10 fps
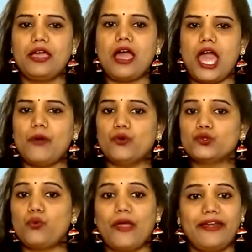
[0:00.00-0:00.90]
I was
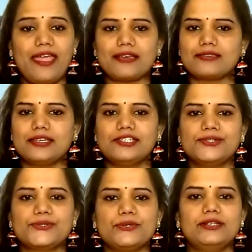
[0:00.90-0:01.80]
very excited to
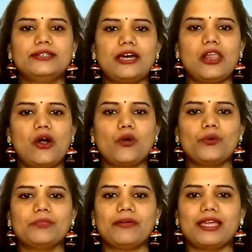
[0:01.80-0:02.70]
learn along with
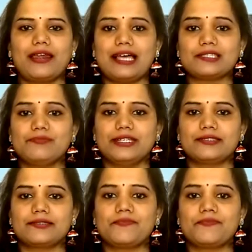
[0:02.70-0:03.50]
my classmates,